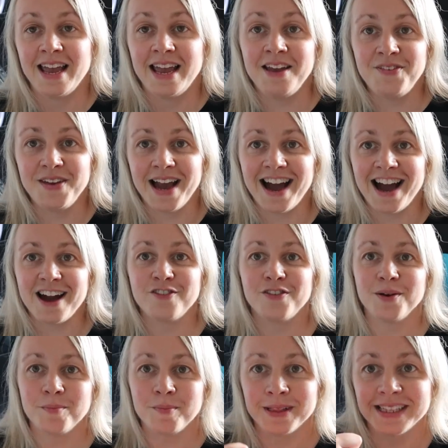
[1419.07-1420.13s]
If you
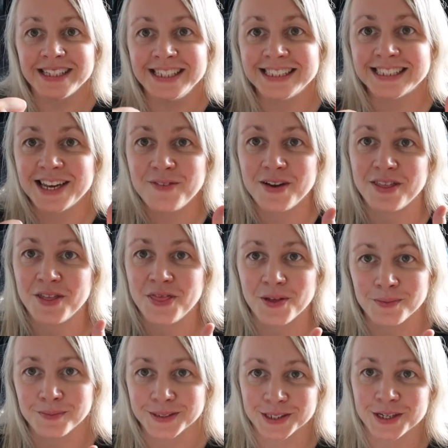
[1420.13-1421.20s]
have, please give it the
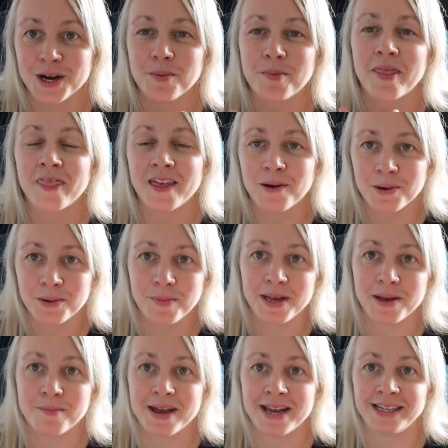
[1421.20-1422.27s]
thumbs up. That would be
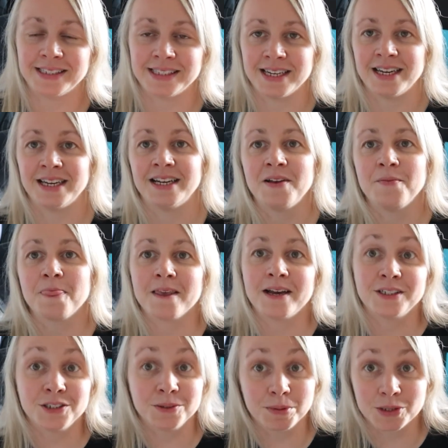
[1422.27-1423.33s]
amazing.
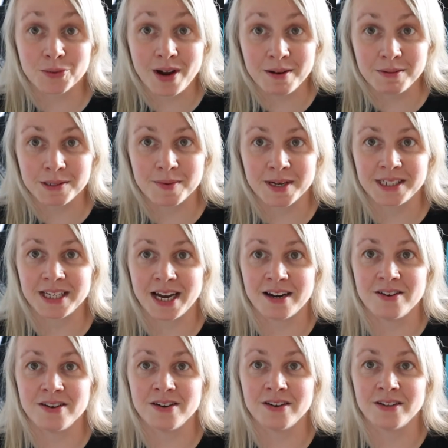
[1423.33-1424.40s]
Subscribe to my
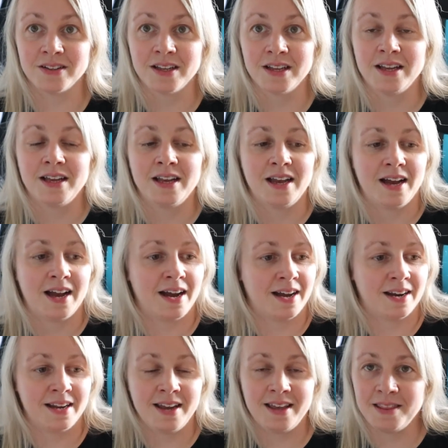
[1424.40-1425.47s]
channel
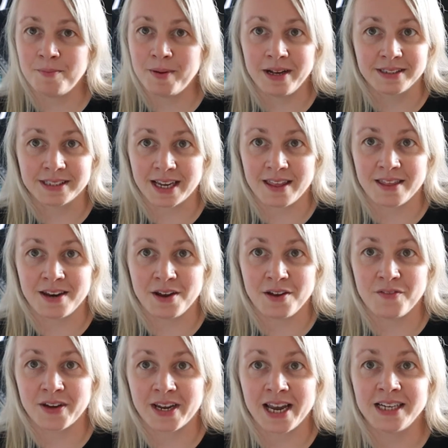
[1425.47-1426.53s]
and hit the bell to get the
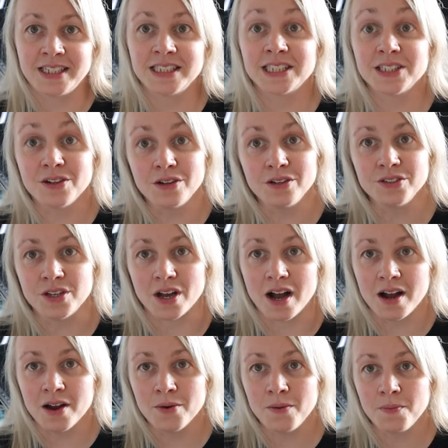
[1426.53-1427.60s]
notifications. And
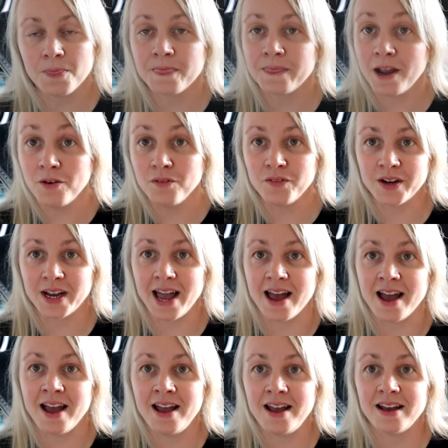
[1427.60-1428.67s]
also, don't
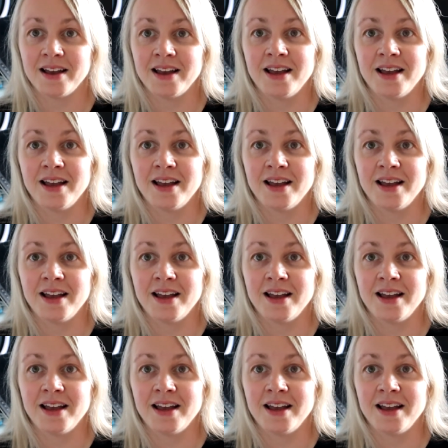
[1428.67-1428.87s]
forget